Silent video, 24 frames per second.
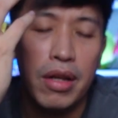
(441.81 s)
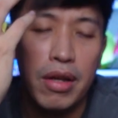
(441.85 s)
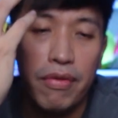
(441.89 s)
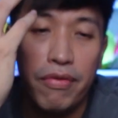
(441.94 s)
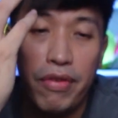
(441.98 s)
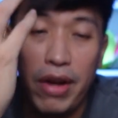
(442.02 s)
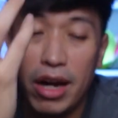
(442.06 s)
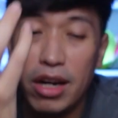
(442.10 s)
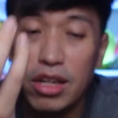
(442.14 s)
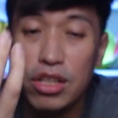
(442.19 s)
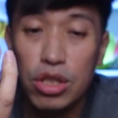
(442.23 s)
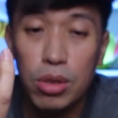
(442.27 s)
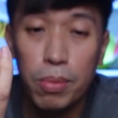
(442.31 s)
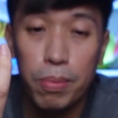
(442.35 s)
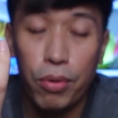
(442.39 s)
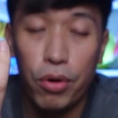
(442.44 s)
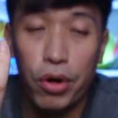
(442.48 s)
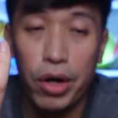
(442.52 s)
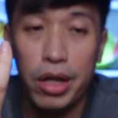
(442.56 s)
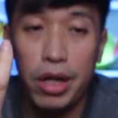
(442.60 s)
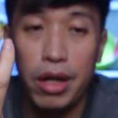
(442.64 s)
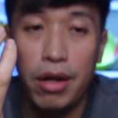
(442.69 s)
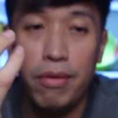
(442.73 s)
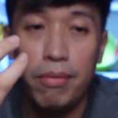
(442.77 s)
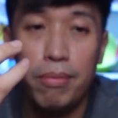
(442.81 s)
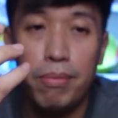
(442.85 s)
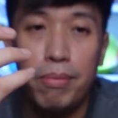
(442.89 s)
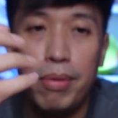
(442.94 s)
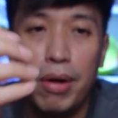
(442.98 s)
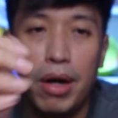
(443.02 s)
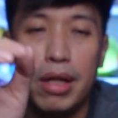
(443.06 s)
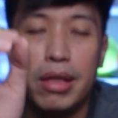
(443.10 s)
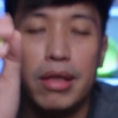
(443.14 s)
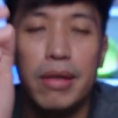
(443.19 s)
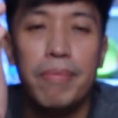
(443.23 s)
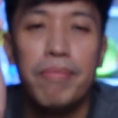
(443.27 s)
very supportive,
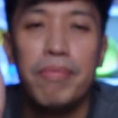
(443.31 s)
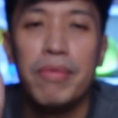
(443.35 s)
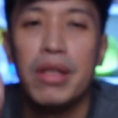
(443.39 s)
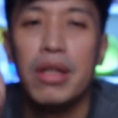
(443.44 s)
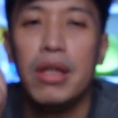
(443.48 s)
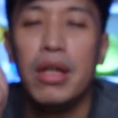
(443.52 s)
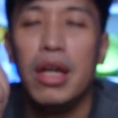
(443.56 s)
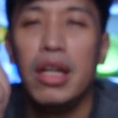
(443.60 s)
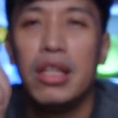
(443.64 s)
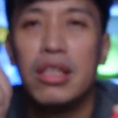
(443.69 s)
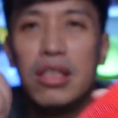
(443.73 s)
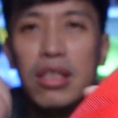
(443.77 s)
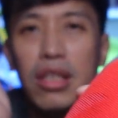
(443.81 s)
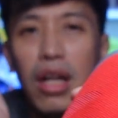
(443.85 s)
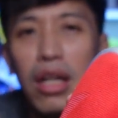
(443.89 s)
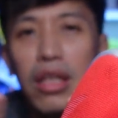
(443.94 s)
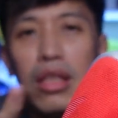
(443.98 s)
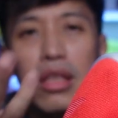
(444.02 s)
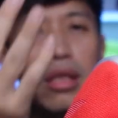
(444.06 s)
but it's not